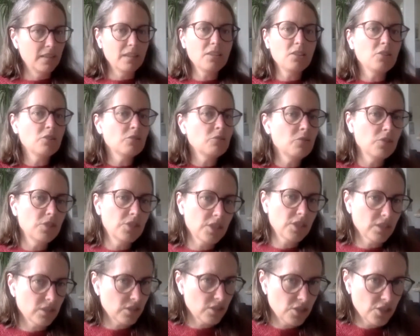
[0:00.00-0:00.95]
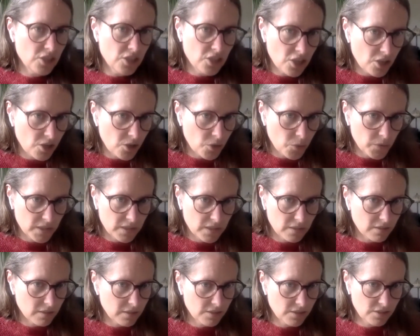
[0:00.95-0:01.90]
And you just know
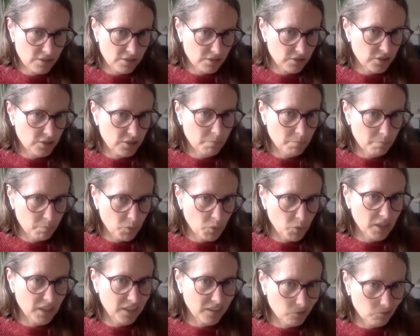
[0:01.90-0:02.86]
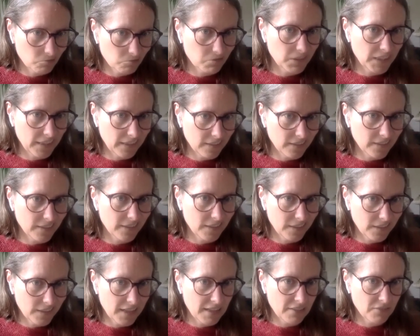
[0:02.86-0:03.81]
it's going to start to boil
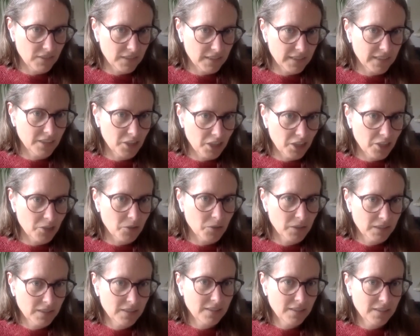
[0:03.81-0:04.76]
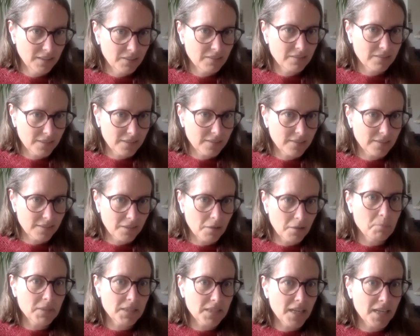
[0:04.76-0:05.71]
really heavily, you know,
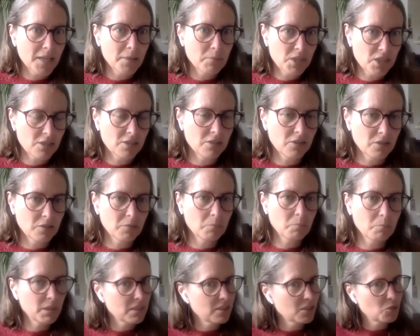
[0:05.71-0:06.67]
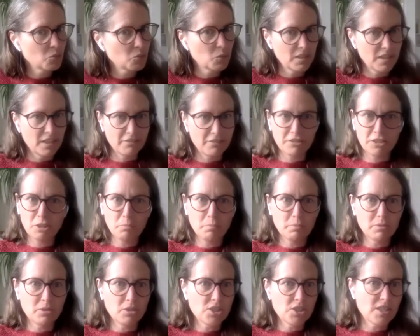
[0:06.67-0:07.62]
sometime soon, because whatever you
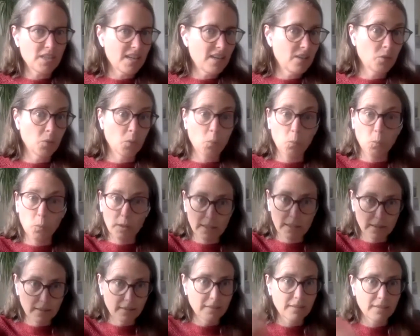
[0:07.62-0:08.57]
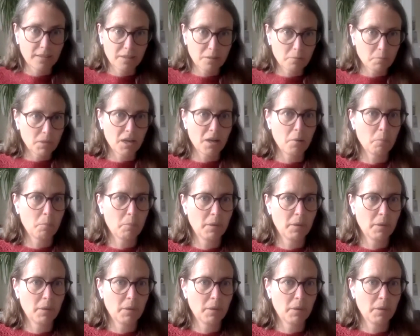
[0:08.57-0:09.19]
push down will come up.